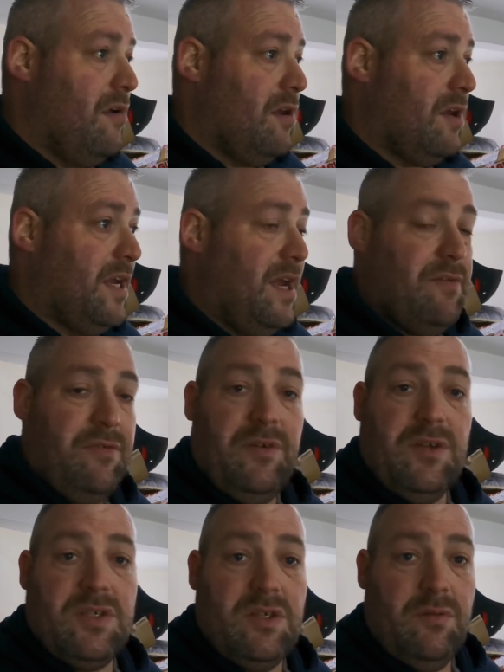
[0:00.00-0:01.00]
get
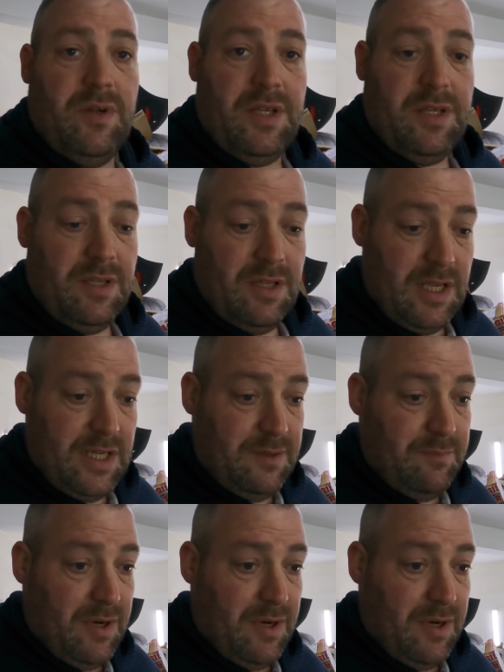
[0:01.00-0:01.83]
everything sorted and in